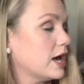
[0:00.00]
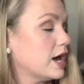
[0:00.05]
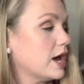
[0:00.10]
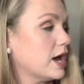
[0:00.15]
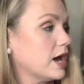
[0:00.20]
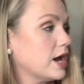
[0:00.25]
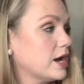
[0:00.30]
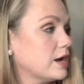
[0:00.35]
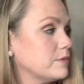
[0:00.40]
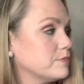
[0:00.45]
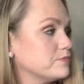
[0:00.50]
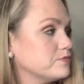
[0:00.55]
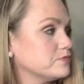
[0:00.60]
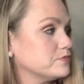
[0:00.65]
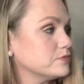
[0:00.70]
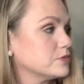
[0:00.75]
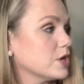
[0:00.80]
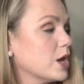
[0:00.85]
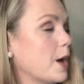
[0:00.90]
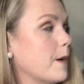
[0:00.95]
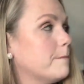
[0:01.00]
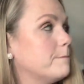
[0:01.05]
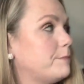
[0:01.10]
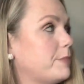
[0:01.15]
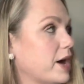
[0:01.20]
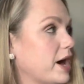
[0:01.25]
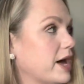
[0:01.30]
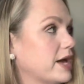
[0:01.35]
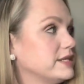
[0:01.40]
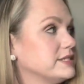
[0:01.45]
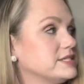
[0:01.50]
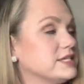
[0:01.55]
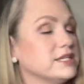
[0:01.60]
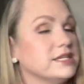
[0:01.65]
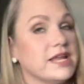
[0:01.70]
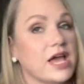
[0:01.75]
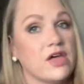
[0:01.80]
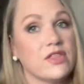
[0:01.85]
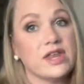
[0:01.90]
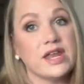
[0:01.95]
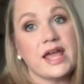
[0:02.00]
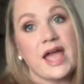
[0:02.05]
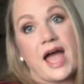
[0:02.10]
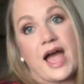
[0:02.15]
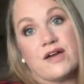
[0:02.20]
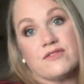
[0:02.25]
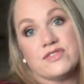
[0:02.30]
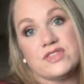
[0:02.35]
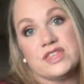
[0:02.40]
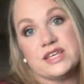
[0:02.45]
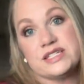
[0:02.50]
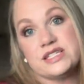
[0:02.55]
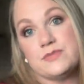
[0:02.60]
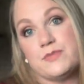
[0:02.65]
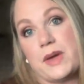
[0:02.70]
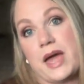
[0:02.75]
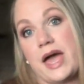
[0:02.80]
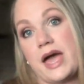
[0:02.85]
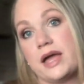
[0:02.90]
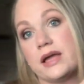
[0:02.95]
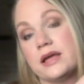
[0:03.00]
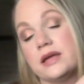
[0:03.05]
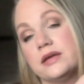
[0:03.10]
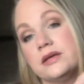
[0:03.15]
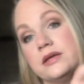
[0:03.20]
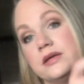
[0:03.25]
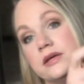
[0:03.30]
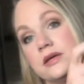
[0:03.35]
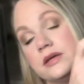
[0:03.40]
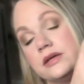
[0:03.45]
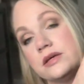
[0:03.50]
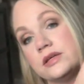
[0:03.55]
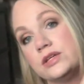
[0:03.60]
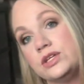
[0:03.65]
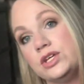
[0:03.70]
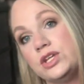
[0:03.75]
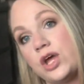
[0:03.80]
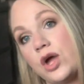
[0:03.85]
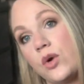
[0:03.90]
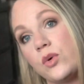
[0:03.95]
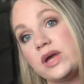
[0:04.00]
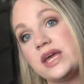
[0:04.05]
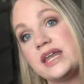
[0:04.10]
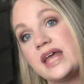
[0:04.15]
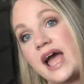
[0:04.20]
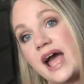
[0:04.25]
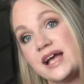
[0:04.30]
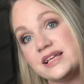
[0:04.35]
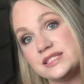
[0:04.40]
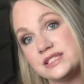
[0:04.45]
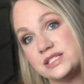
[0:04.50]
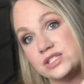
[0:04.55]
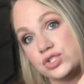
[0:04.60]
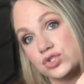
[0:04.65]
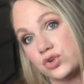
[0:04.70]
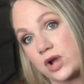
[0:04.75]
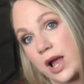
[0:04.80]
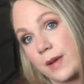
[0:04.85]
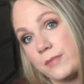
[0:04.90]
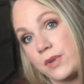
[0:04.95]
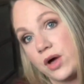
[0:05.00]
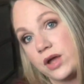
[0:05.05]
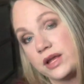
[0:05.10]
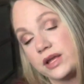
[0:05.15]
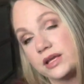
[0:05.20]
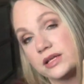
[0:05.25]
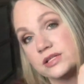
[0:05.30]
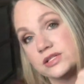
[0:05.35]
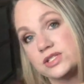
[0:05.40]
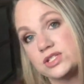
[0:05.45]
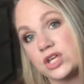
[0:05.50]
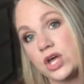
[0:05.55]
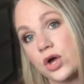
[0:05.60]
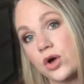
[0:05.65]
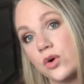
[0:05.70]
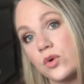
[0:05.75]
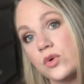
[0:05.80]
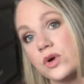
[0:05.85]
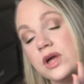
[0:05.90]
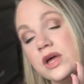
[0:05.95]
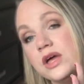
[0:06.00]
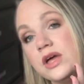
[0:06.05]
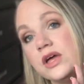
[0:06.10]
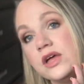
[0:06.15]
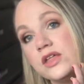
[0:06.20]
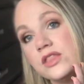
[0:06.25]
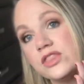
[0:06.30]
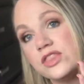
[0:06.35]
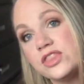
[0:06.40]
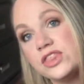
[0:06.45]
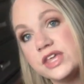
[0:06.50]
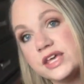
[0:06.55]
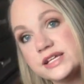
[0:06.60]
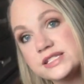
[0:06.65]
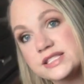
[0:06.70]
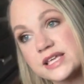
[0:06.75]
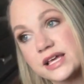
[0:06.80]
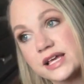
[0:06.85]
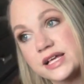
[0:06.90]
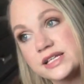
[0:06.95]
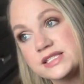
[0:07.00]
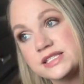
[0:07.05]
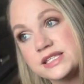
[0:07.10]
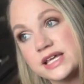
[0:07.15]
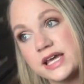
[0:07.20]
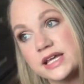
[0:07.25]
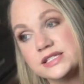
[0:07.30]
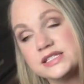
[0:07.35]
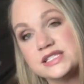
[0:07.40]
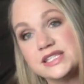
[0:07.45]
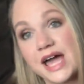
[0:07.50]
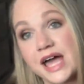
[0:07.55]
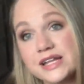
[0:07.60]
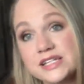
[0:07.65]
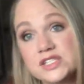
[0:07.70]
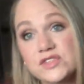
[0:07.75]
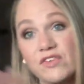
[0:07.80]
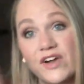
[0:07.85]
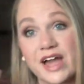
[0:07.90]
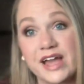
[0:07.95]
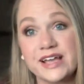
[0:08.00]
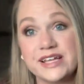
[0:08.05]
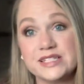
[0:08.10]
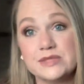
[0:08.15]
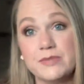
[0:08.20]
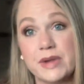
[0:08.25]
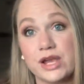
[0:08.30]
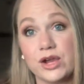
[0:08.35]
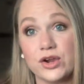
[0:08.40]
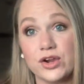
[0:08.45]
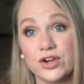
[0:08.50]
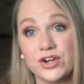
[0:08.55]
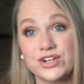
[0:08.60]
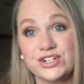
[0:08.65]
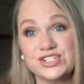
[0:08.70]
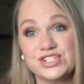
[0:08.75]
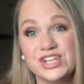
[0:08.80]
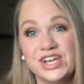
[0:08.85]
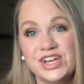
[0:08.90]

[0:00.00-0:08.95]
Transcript: Um, but now that I have this bag, you know, it has the strap on it. So this, like I said, satisfies my urge